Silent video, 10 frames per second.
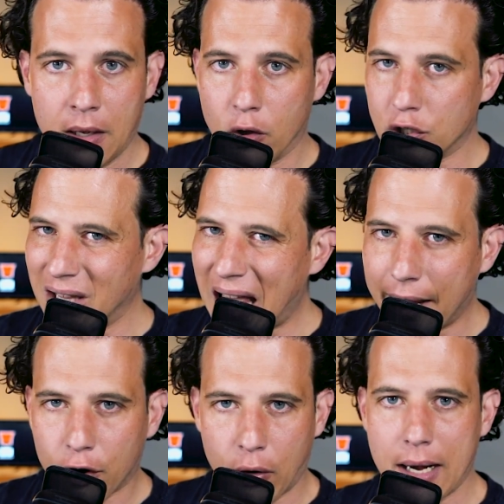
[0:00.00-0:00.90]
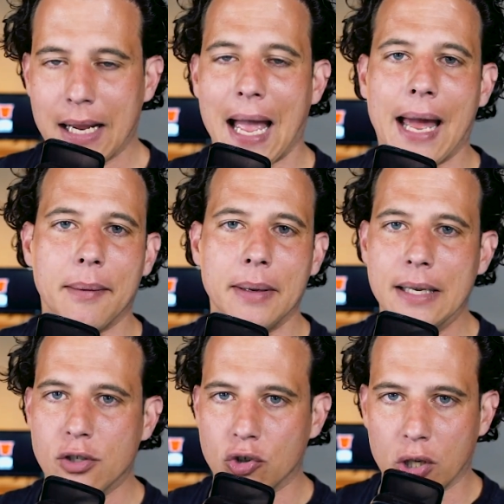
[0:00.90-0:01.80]
There's a lot of great
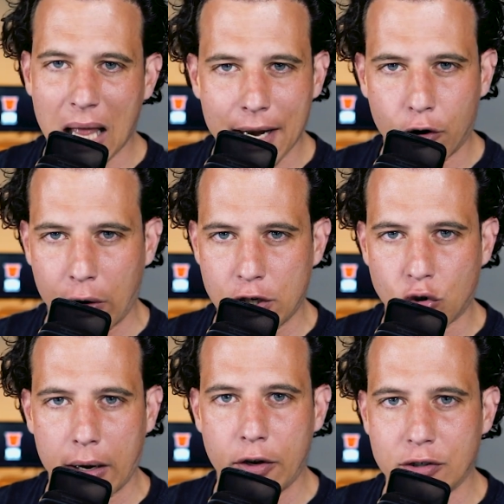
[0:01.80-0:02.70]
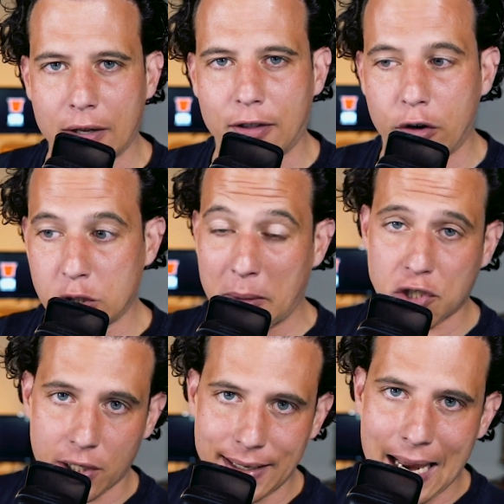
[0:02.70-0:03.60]
academies. There's a lot of great traders out there,
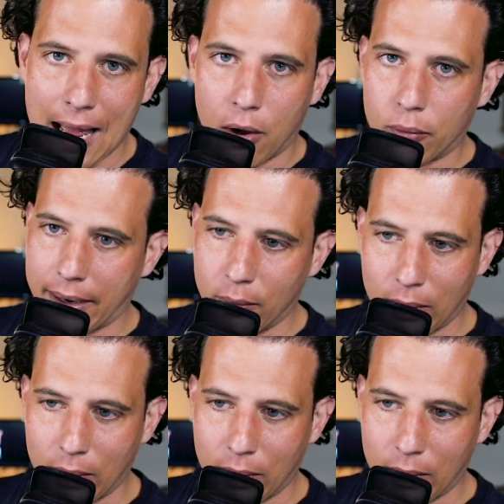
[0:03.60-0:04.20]
especially now, right?